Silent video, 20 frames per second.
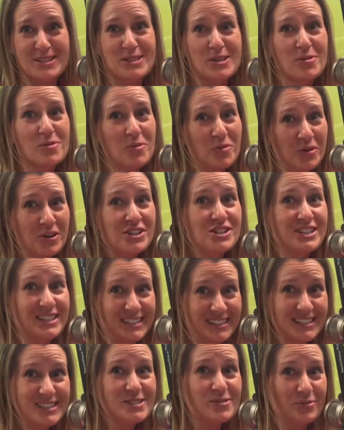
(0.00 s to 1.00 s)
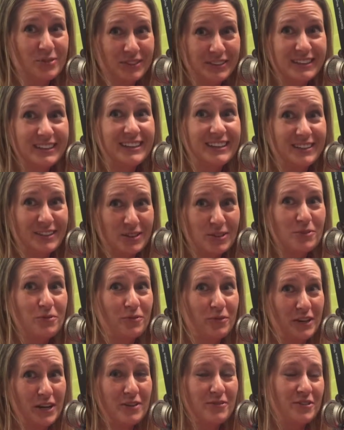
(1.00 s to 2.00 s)
Orange is really a good
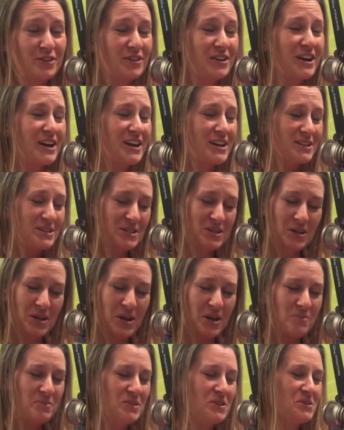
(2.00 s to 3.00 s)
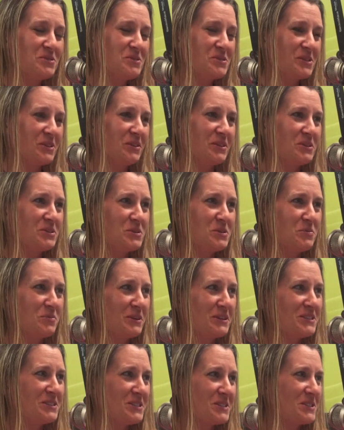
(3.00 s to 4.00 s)
flavor to use on the
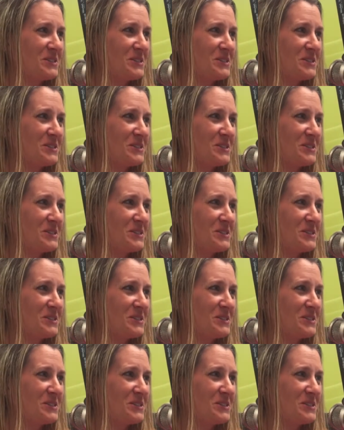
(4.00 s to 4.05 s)
toothpaste